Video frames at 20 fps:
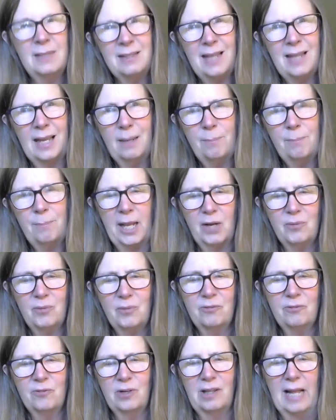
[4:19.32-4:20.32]
Not a
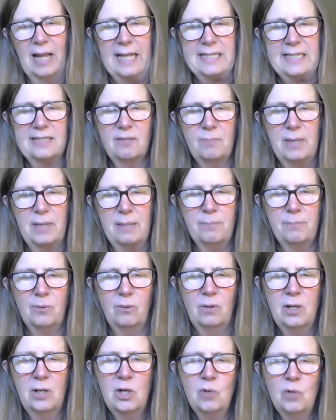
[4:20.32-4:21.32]
banquet for lots of
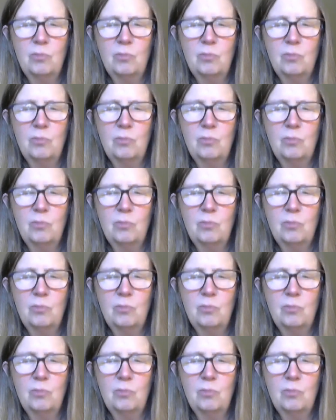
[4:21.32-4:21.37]
people